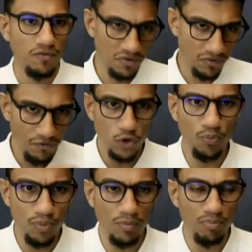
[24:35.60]
for
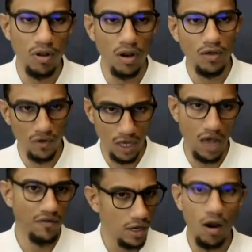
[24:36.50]
few people, if you're
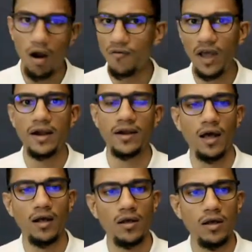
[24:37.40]
having a lot of
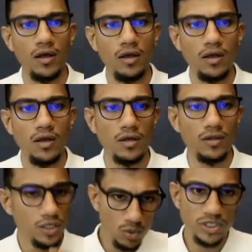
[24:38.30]
data,
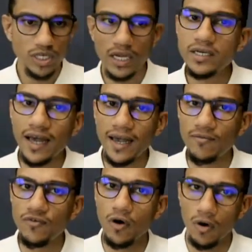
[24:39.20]
this was getting
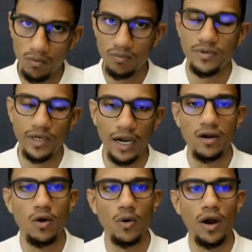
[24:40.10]
time for
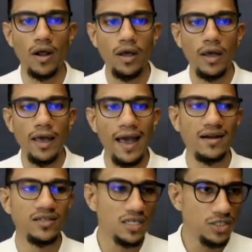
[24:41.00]
getting loaded.
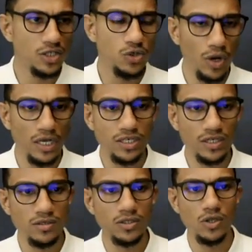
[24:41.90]
And in such
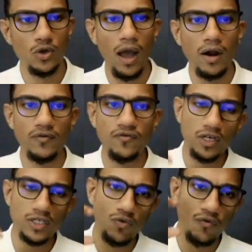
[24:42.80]
situations, you have to
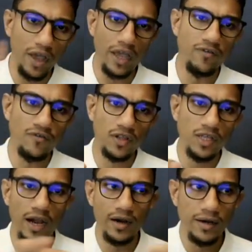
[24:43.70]
first wait for
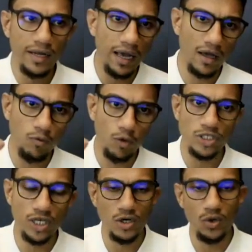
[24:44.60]
the entire
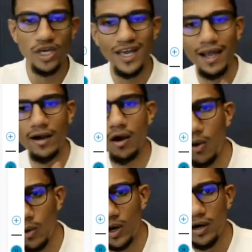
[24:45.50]
widget to get
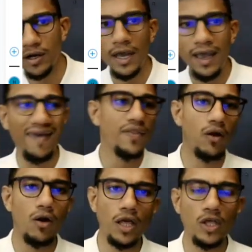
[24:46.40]
loaded, and
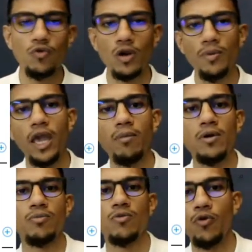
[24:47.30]
then only you will be
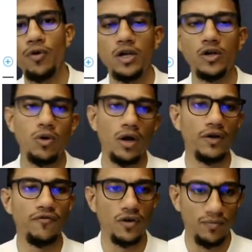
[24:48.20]
able to move into a
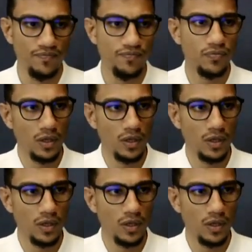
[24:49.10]
different